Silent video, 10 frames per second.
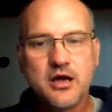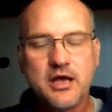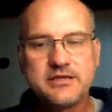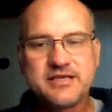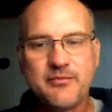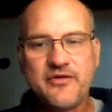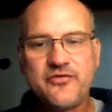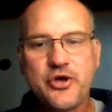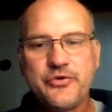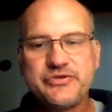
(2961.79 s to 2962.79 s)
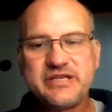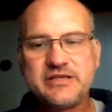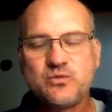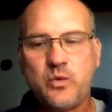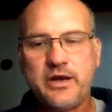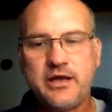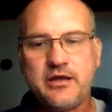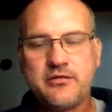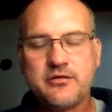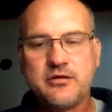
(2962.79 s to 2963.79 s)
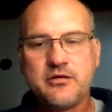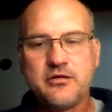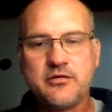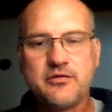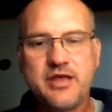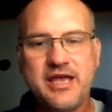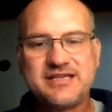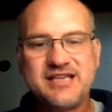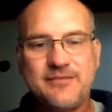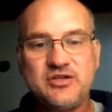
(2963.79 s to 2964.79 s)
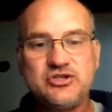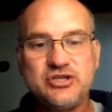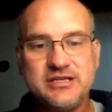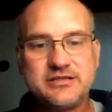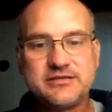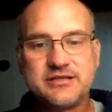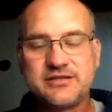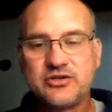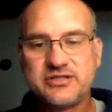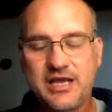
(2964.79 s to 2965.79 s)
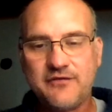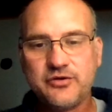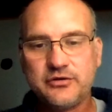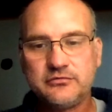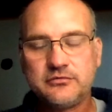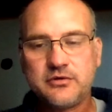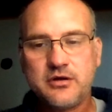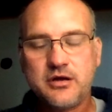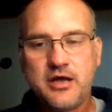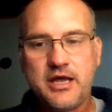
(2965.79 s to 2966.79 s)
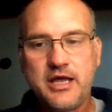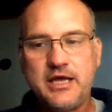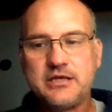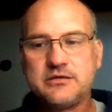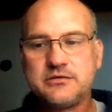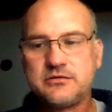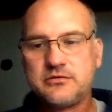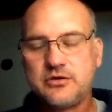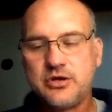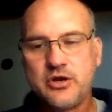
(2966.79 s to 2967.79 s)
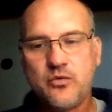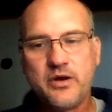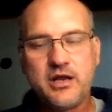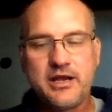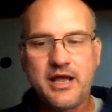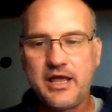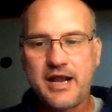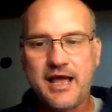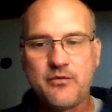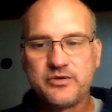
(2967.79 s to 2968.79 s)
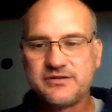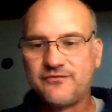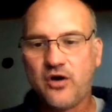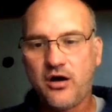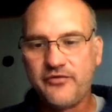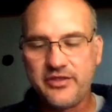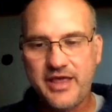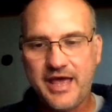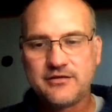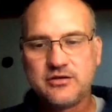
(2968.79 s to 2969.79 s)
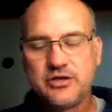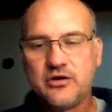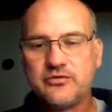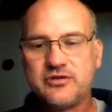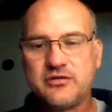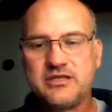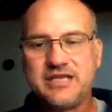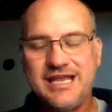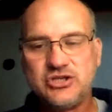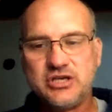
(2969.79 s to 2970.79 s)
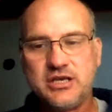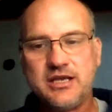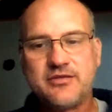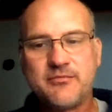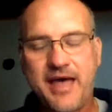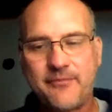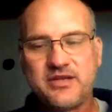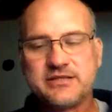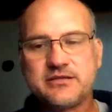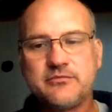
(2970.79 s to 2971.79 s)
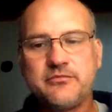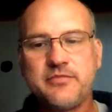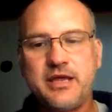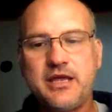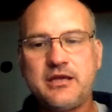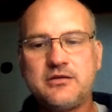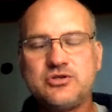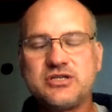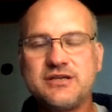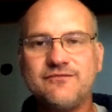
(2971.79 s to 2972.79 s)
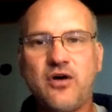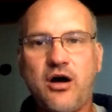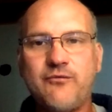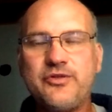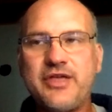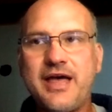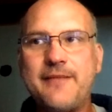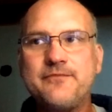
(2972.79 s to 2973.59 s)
Some of those is when they accepted Jesus as their savior. And and I was involved in that, the teaching and the baptism and just involved with that.